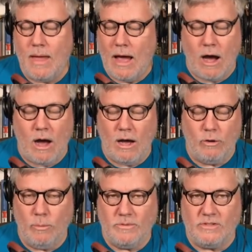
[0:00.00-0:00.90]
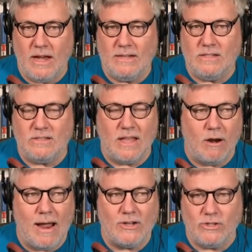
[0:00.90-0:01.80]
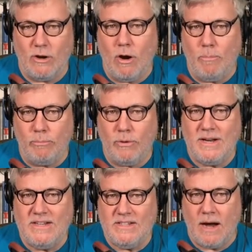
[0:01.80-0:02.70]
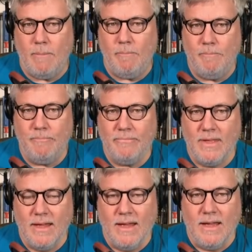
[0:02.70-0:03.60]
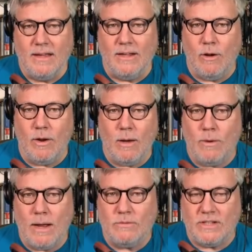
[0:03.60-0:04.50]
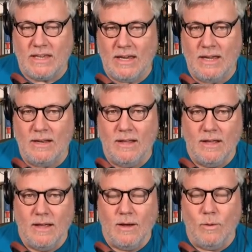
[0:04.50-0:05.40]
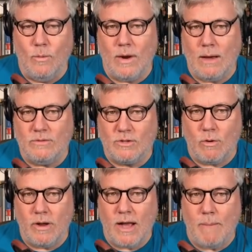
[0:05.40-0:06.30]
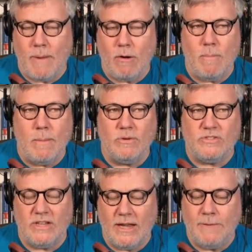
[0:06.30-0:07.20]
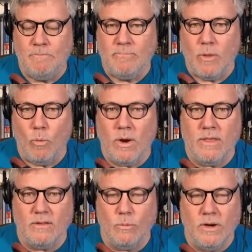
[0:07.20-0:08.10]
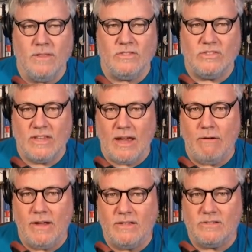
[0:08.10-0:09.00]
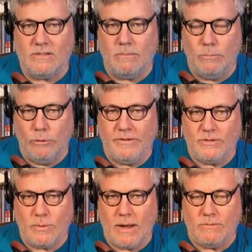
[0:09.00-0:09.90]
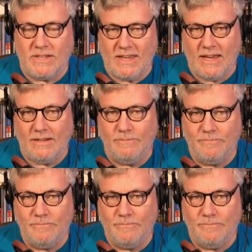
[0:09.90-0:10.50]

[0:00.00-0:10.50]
a, a group of scientists that are actually all pretty dumb. You know, when, when I was a kid, when I was growing up, I remember seeing one of the one of the scariest movies when I was a kid